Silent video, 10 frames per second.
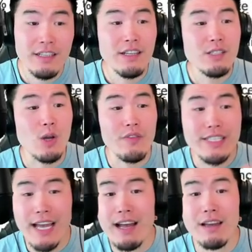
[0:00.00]
So every
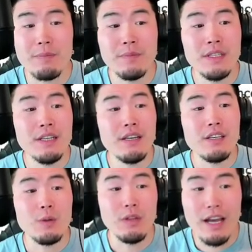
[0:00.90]
time
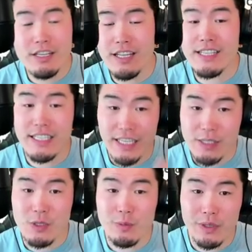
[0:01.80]
you launch the 18 ki
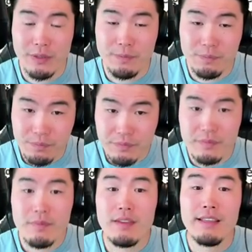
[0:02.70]
super,
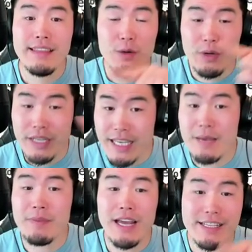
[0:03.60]
they will
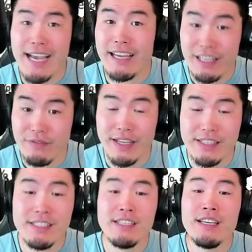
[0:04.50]
keep that attack and
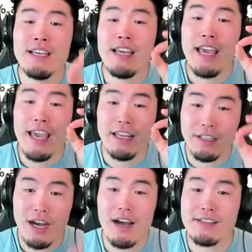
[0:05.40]
defense and
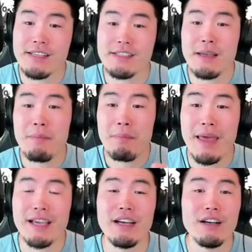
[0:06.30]
causes
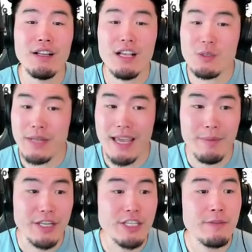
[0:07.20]
mega colossal
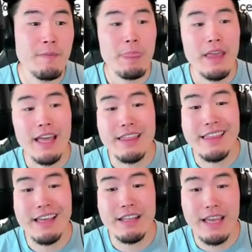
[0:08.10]
damage. And
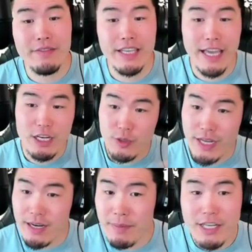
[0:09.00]
then they have the entry
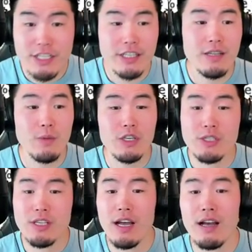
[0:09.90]
animation, which you
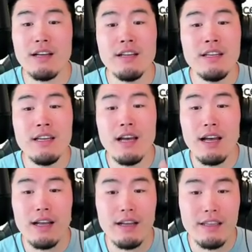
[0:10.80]
saw
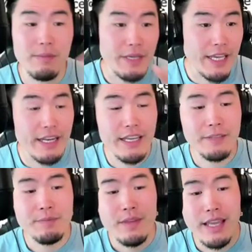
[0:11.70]
uh, in the
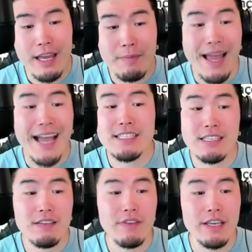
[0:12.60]
beginning, and
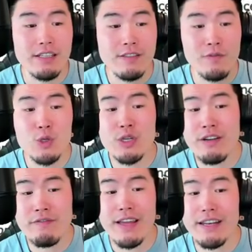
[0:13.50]
passive is future
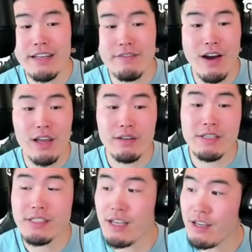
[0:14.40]
defending father and
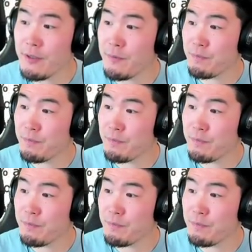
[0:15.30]
son.